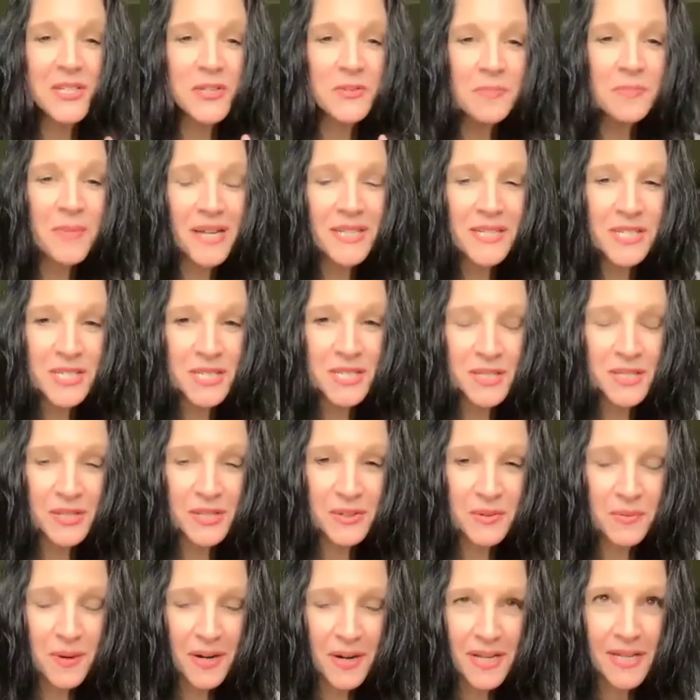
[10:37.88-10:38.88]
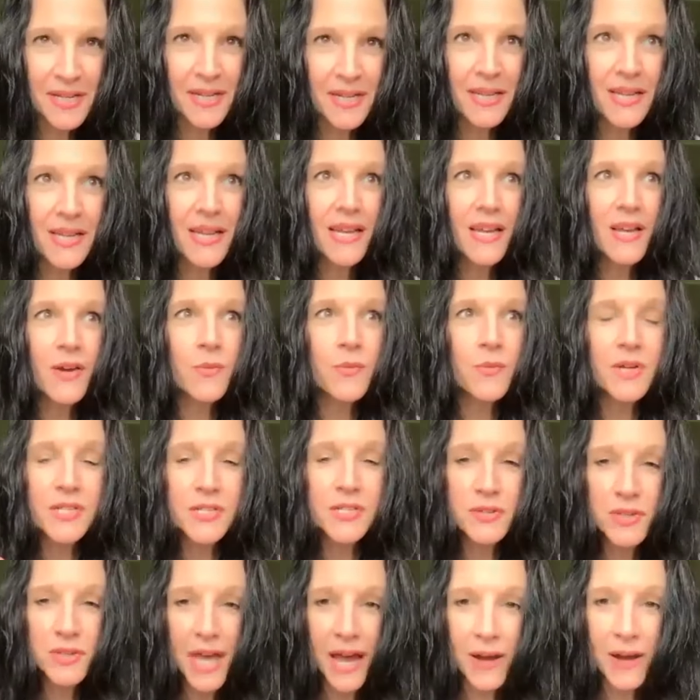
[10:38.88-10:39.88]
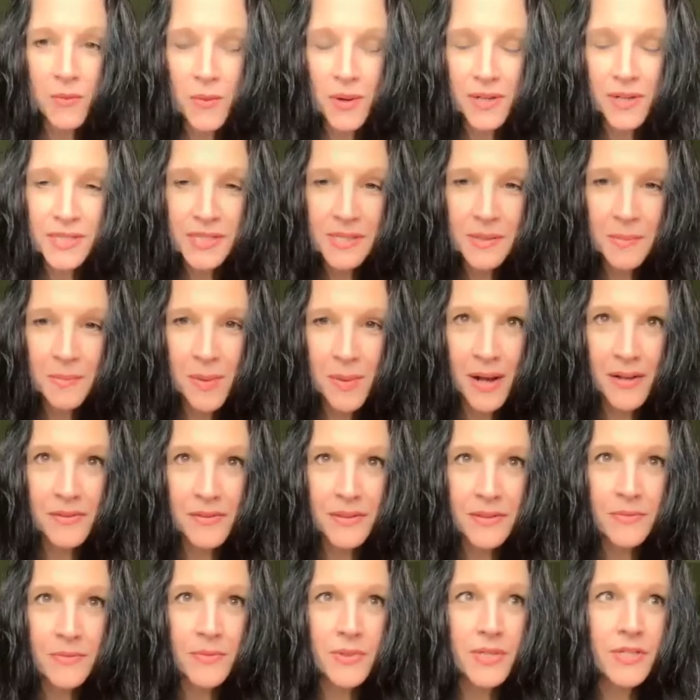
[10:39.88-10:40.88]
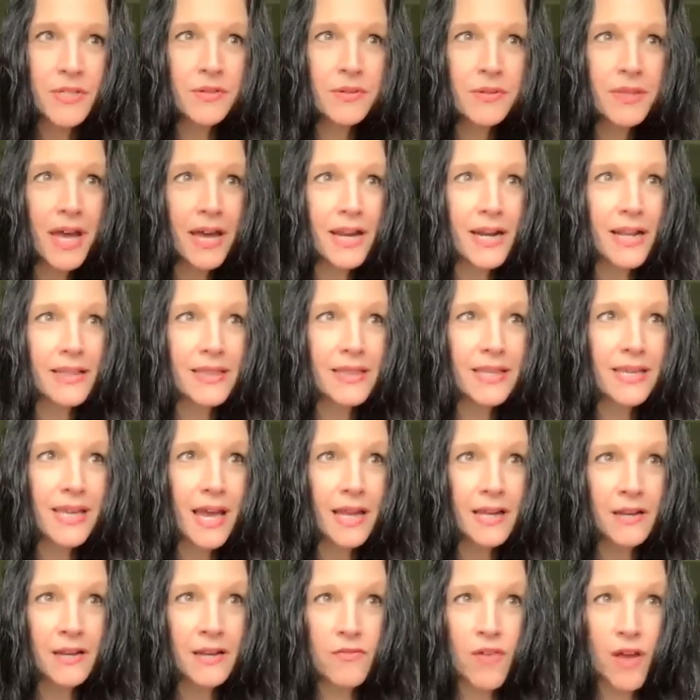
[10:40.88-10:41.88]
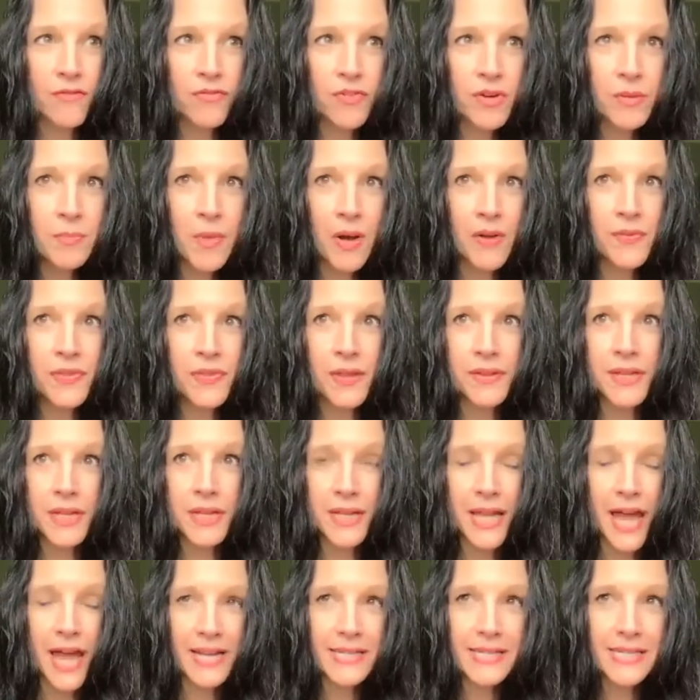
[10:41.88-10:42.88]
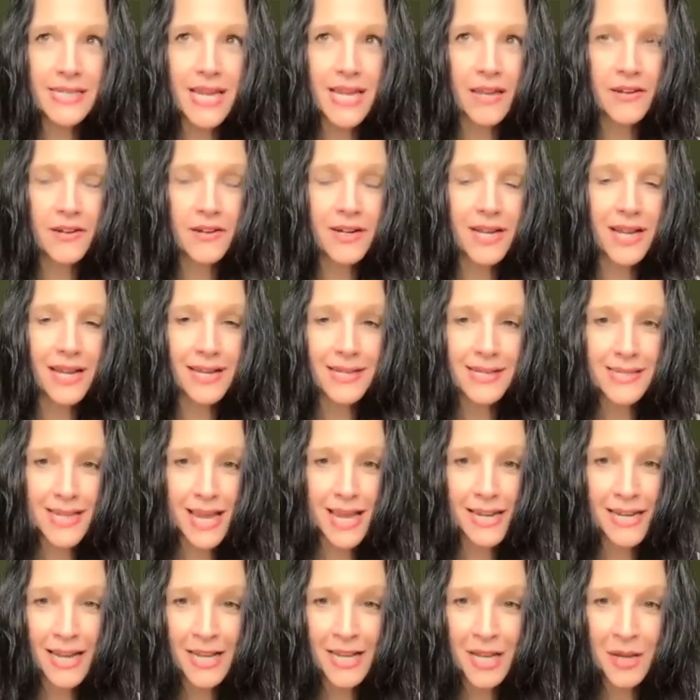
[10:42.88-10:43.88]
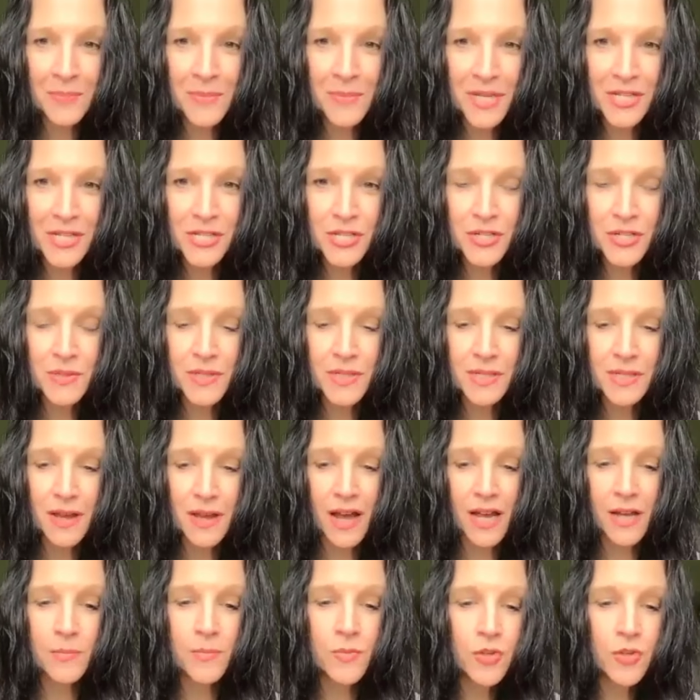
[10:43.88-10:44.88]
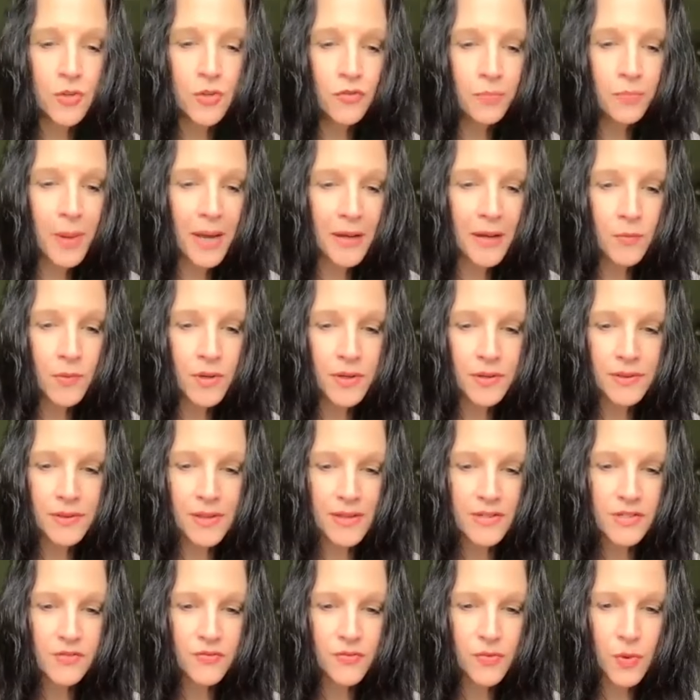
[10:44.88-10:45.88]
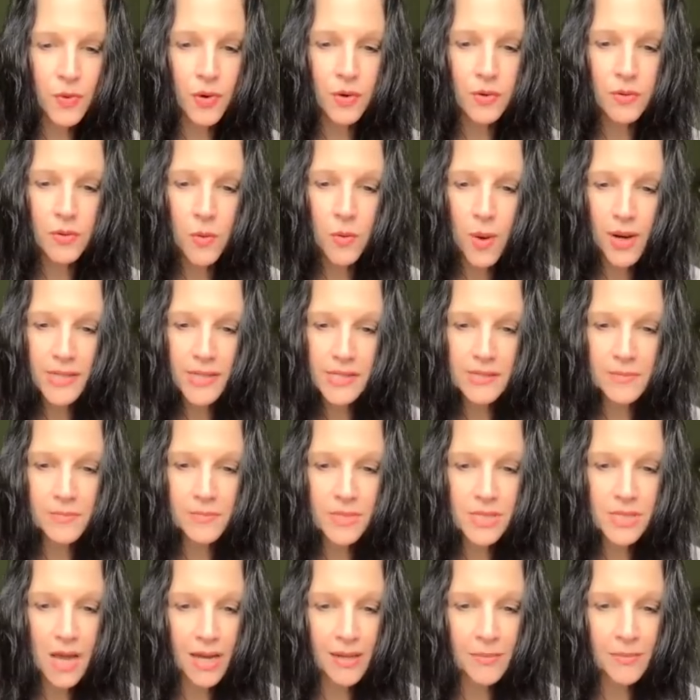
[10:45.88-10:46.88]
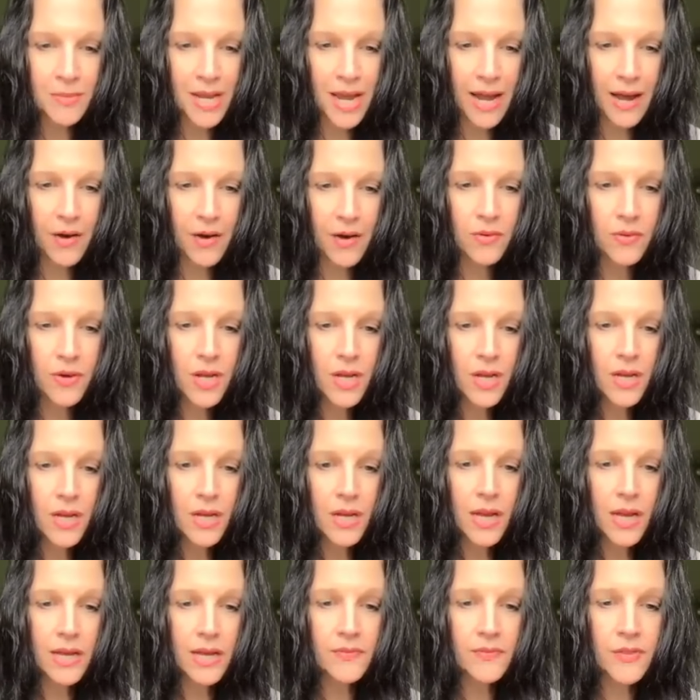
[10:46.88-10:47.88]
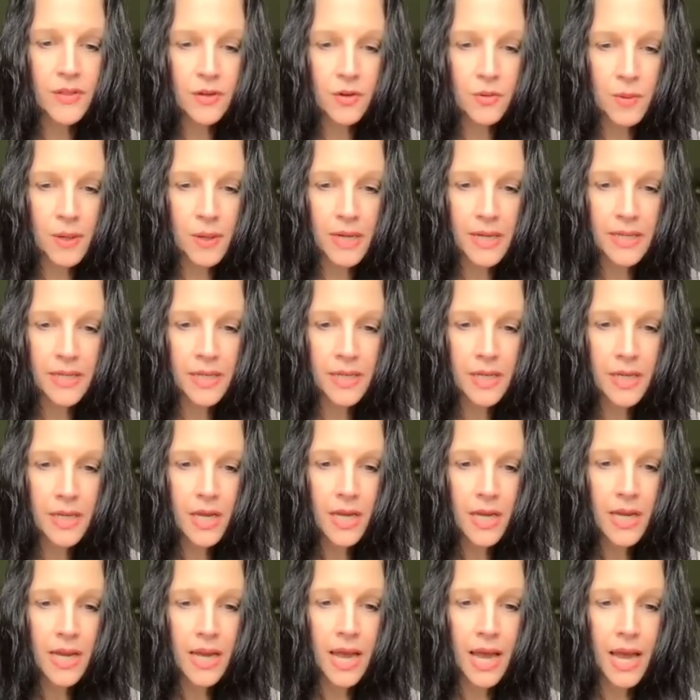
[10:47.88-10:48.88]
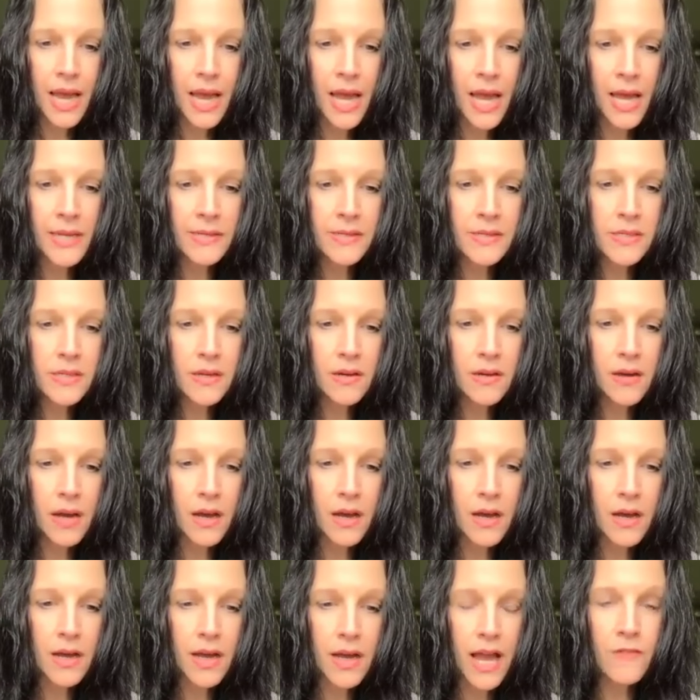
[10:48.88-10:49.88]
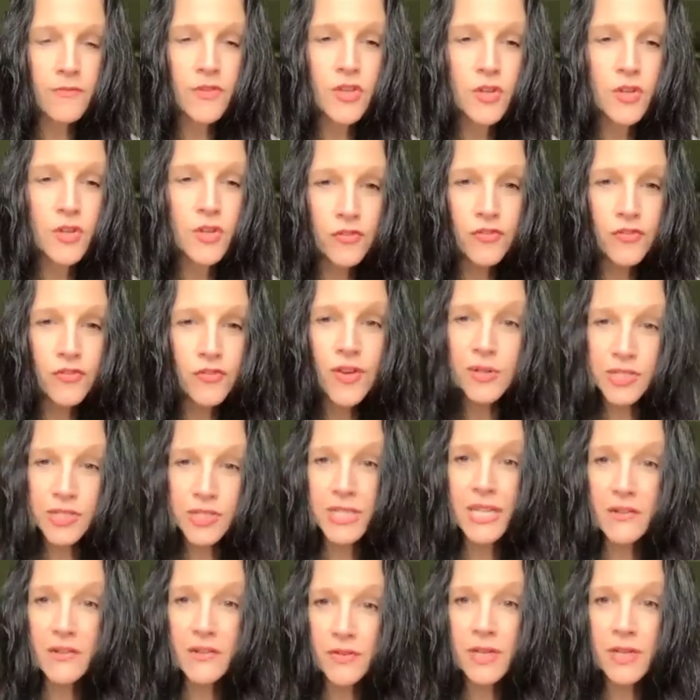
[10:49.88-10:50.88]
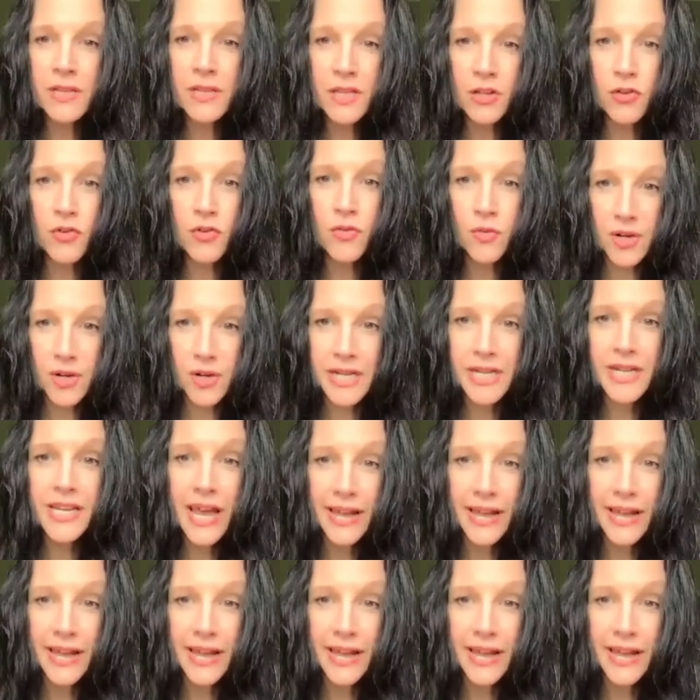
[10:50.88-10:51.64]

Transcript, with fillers: you mentioned the grid. We do that once a month. We do that at the end of every month on the last Saturday at ten a m Eastern time. You've been with us for quite some time now in the grid. And uh, have you felt it even? The grid